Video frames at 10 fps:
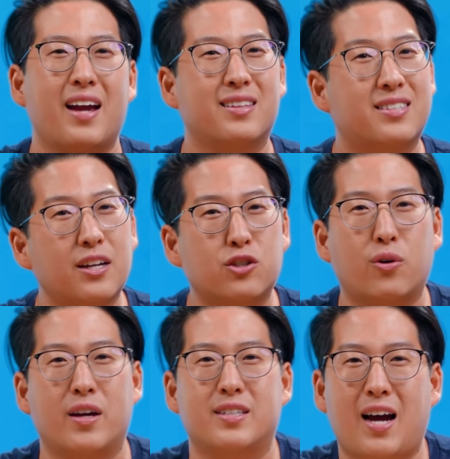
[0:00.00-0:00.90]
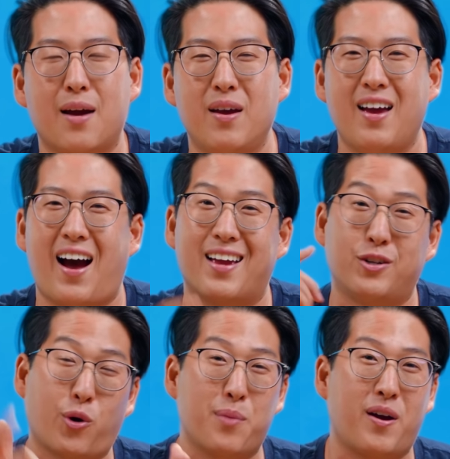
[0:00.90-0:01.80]
I had such a great time, I
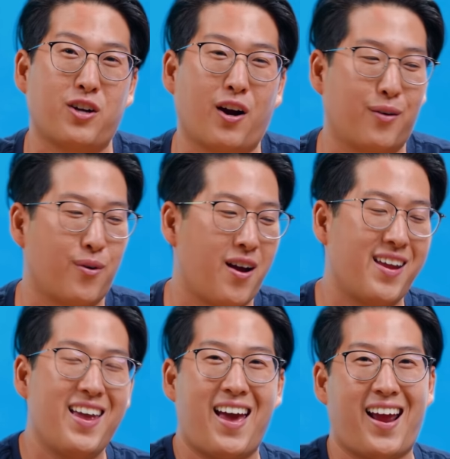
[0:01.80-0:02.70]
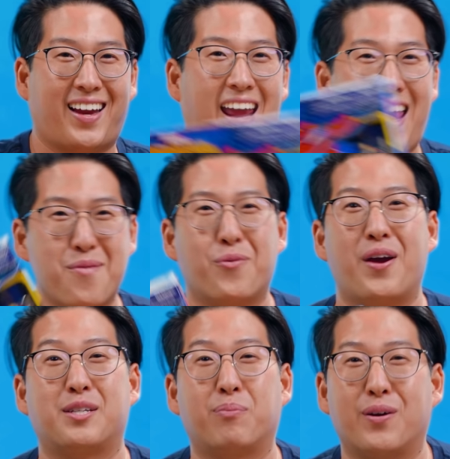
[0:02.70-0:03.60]
enjoyed my target run, and I can't
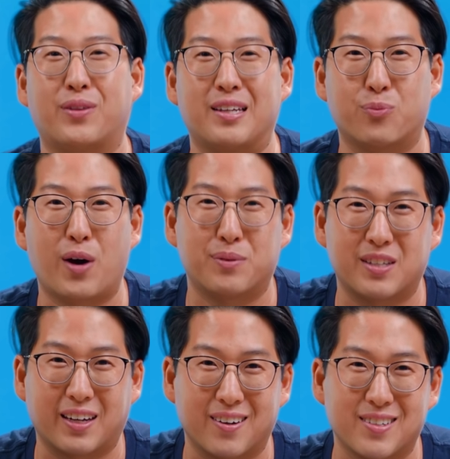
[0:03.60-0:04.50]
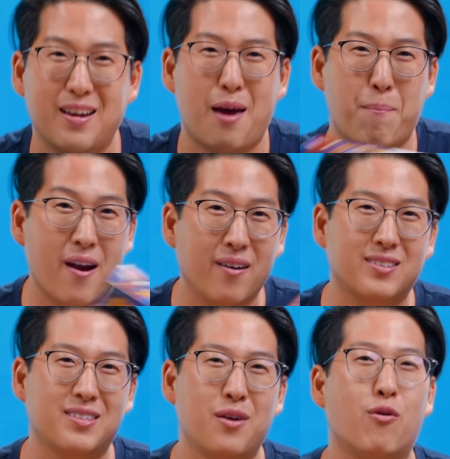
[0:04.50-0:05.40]
wait to play with these web slingers. And
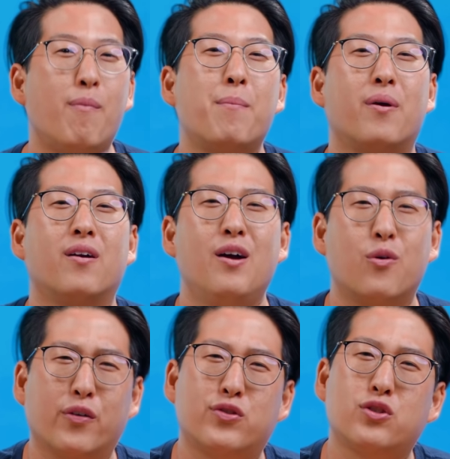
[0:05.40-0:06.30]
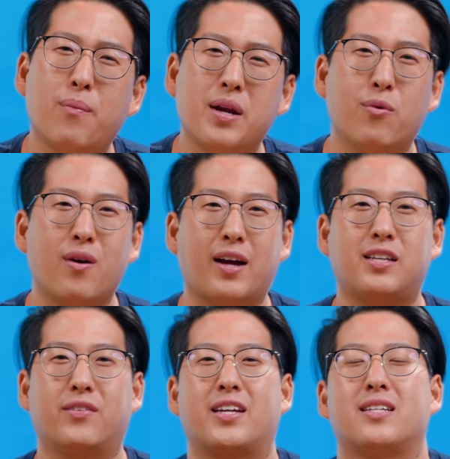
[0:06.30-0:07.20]
parents, remember, we have so many more
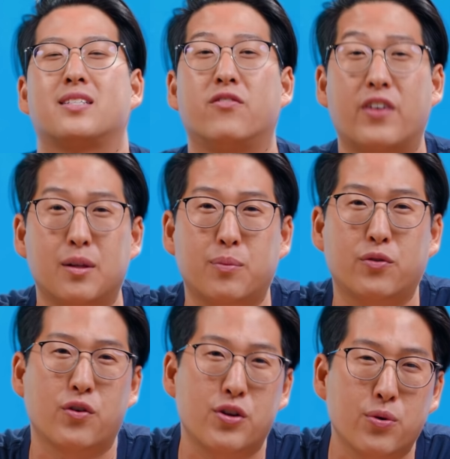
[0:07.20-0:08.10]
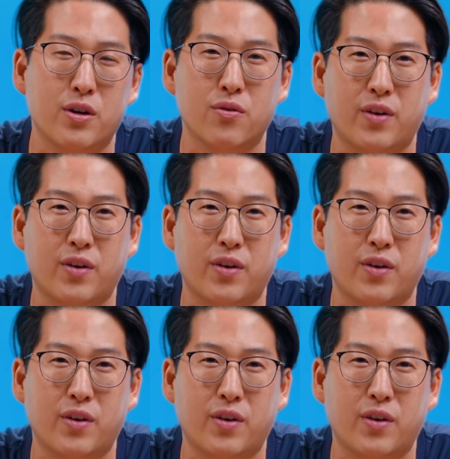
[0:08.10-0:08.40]
activities available for you and your